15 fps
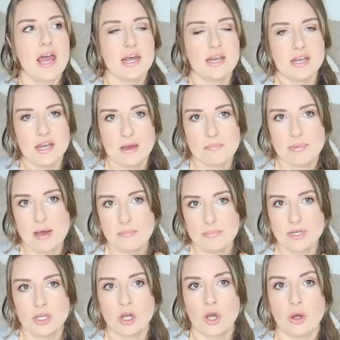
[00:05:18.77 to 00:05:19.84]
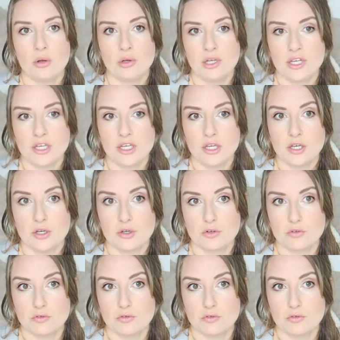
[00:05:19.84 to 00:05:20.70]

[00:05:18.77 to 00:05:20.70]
that ended up pumping only